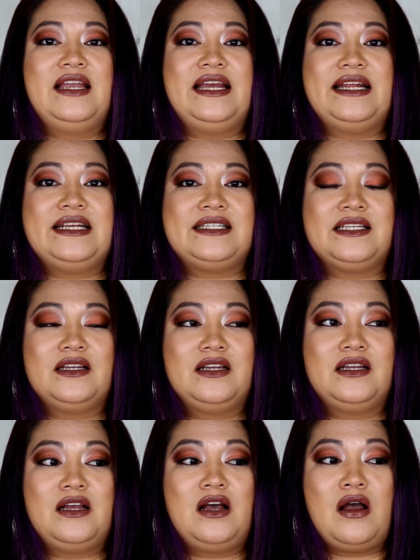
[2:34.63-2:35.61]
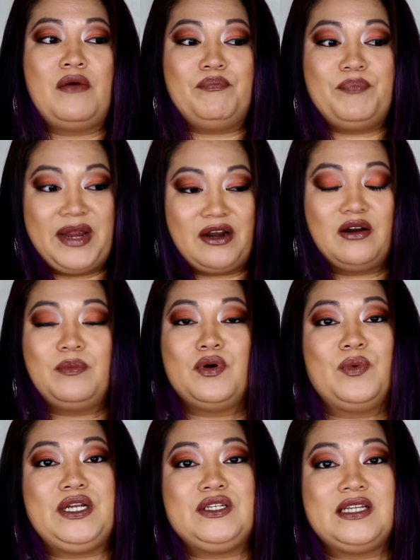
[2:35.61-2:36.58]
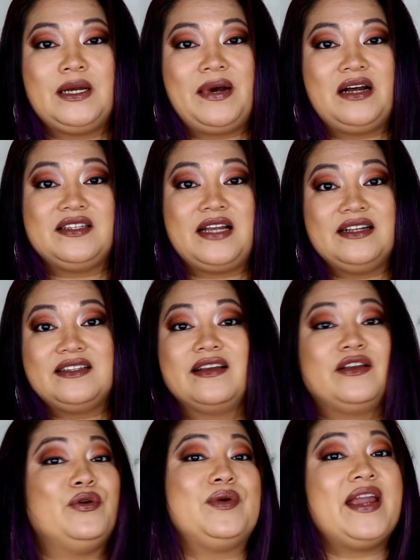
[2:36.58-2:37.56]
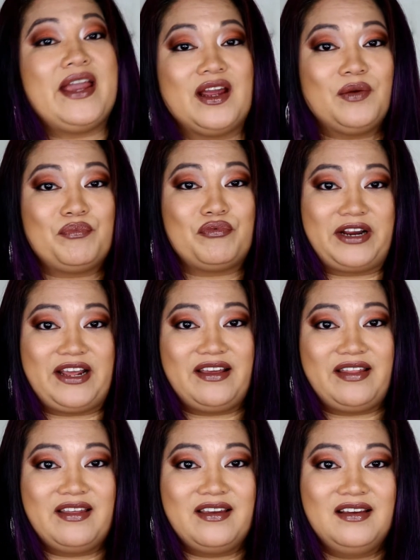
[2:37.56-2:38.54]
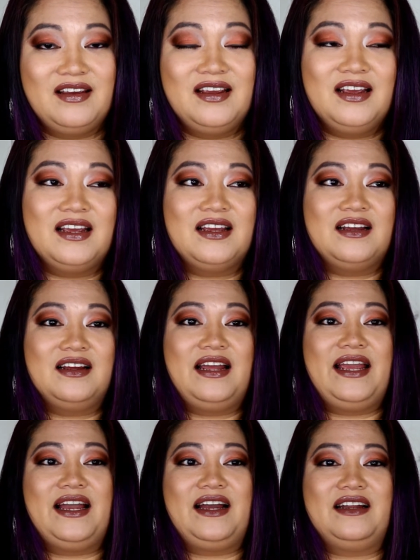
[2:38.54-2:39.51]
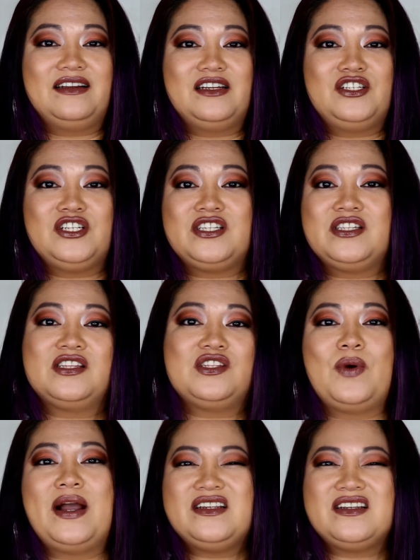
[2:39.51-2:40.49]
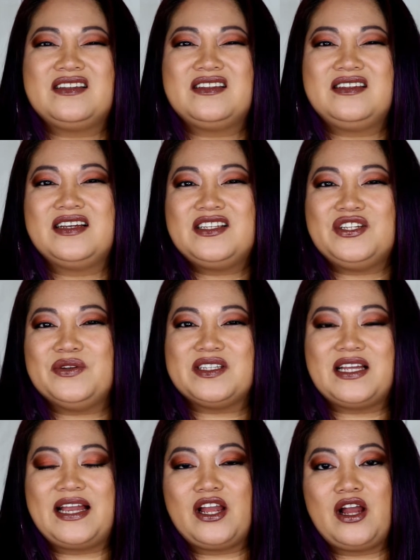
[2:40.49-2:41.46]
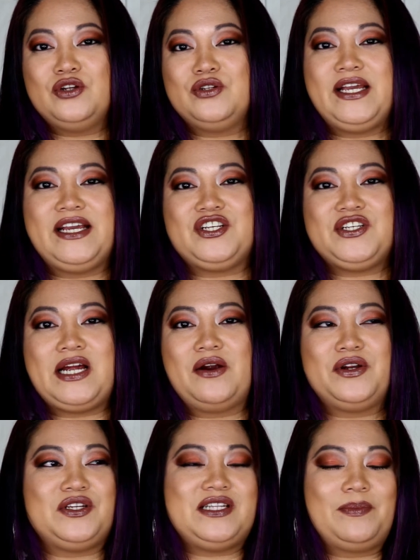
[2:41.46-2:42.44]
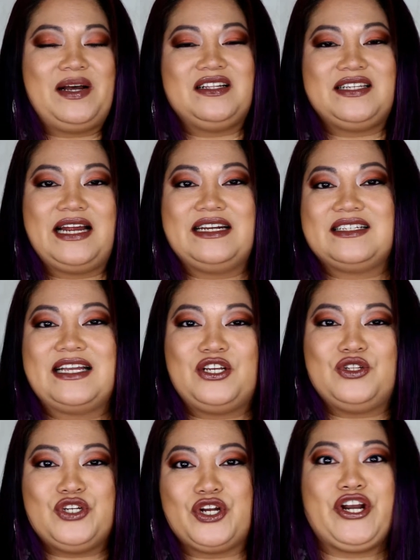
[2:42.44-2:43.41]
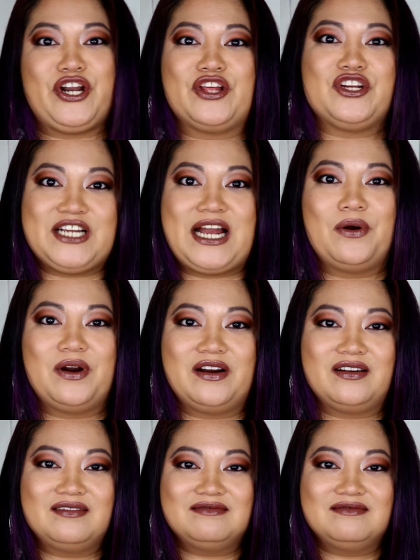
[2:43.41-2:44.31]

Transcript: It is unbearable when you step outside. It's like you can't breathe. And just the sweat just sticks to you. It's like you take a shower, you step outside, and it's like you took another shower.